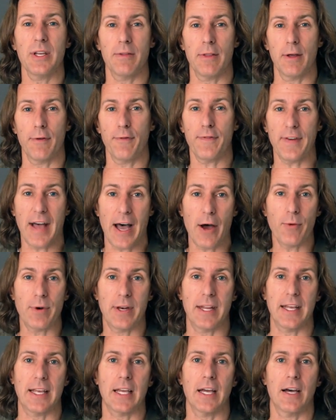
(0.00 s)
of the
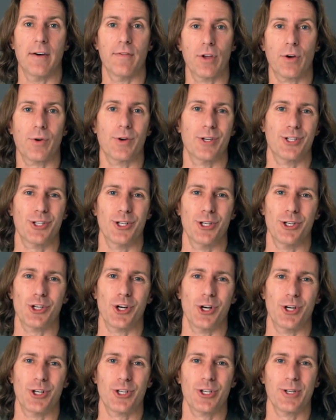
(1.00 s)
founding of the Christian
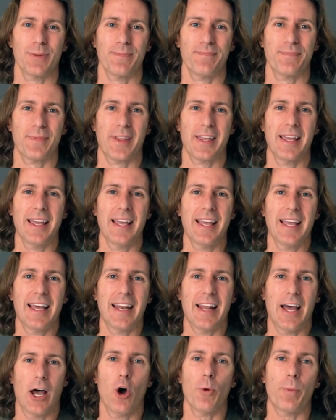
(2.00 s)
church.
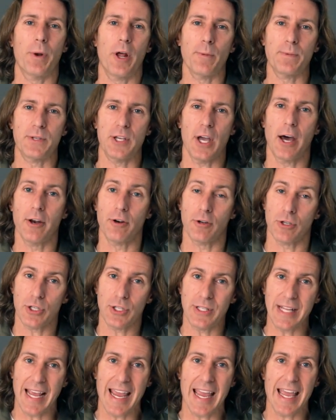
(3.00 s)
And I hope it helps you
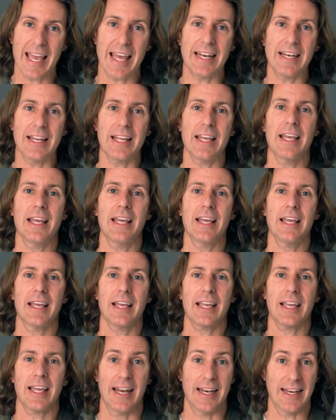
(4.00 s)
understand,
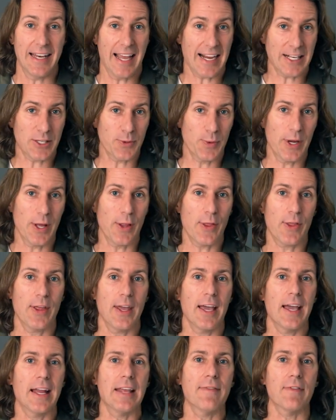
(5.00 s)
connect with,
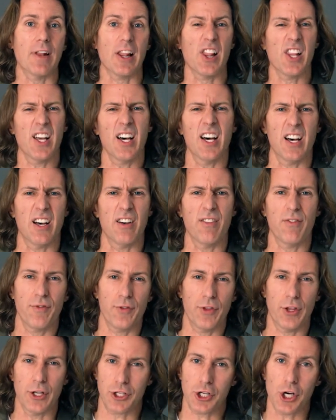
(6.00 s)
and even
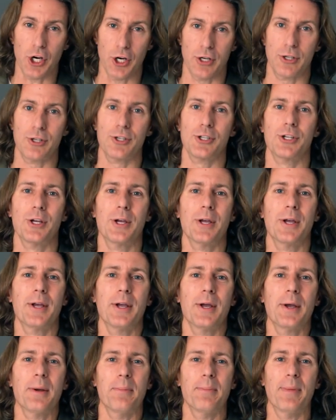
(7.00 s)
love the church
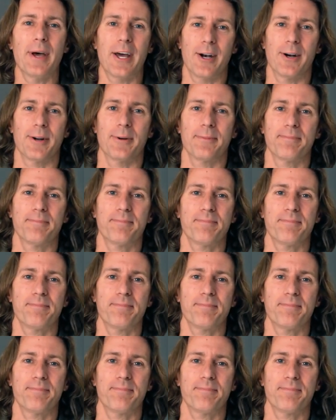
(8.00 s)
better.